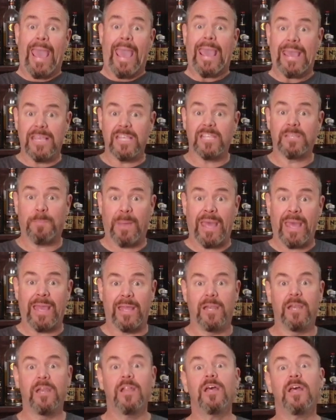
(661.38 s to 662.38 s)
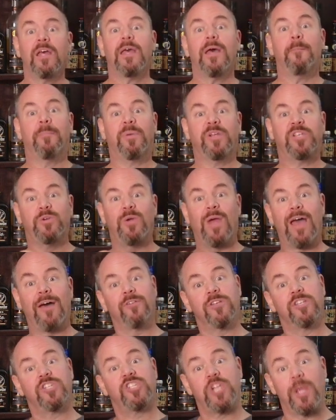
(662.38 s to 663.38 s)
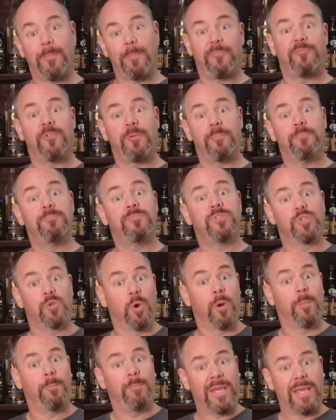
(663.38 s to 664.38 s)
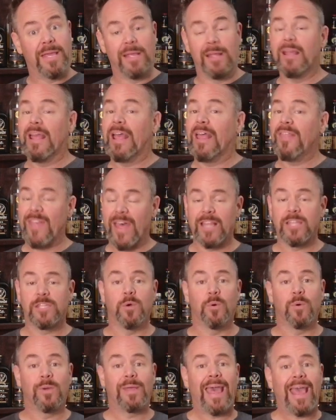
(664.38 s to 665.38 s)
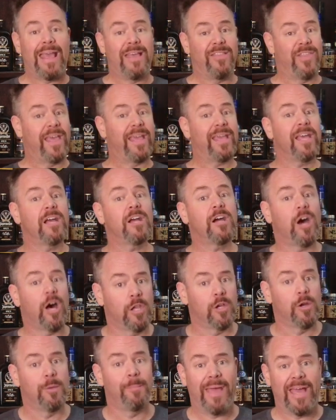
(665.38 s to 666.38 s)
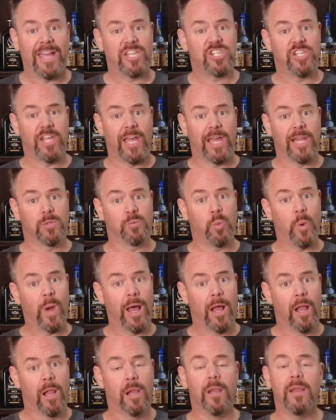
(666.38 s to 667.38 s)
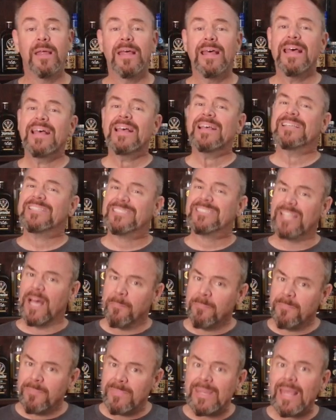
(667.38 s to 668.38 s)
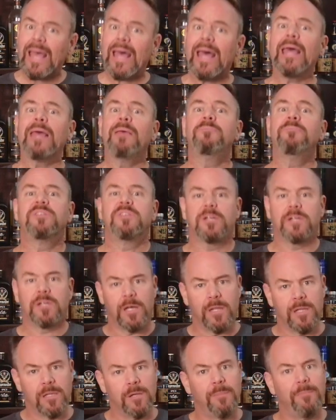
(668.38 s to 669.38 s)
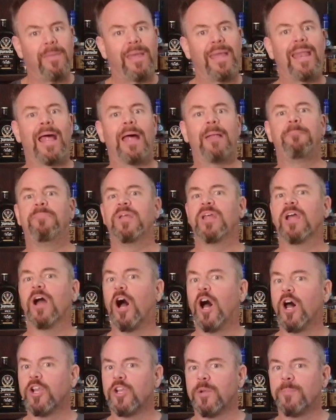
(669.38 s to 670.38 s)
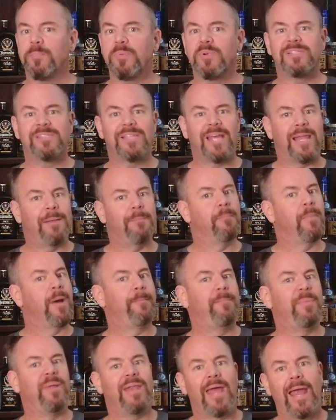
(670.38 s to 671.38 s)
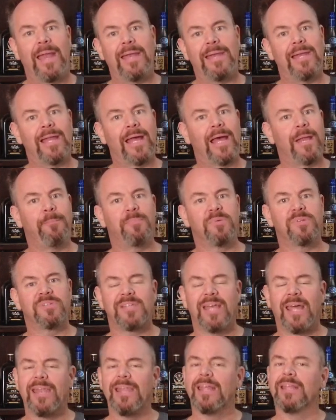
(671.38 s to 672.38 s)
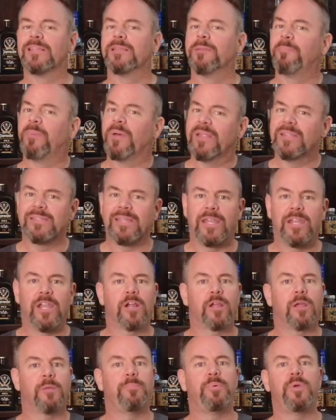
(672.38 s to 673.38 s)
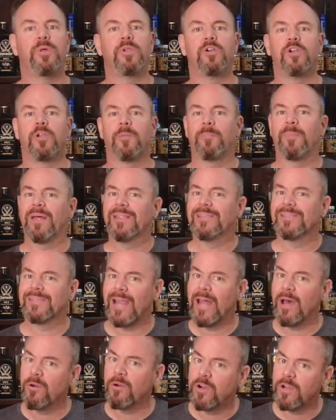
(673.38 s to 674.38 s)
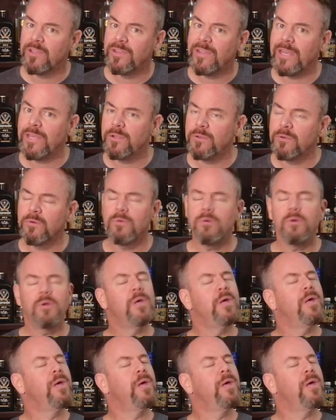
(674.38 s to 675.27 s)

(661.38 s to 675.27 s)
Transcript: A's paint, but you have a chip from store B, and that's okay. They can color match that as well. Sometimes the color may not be 100%, it might be 99%. It depends on their computer, depends on how good they do,